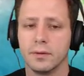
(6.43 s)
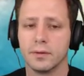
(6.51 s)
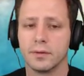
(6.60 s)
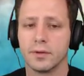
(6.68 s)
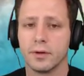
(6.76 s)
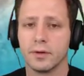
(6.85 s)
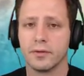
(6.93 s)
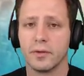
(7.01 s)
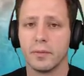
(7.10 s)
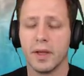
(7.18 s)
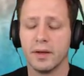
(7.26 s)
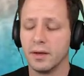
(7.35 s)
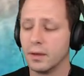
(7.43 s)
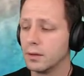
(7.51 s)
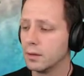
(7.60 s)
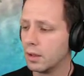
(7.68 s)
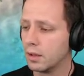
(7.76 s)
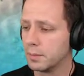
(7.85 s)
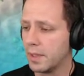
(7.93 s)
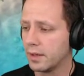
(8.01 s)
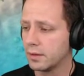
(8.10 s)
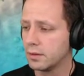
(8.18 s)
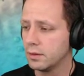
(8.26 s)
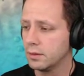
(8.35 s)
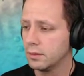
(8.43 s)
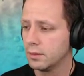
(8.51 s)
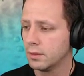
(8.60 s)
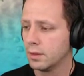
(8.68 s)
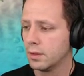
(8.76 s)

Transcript: your turns from ending automatically.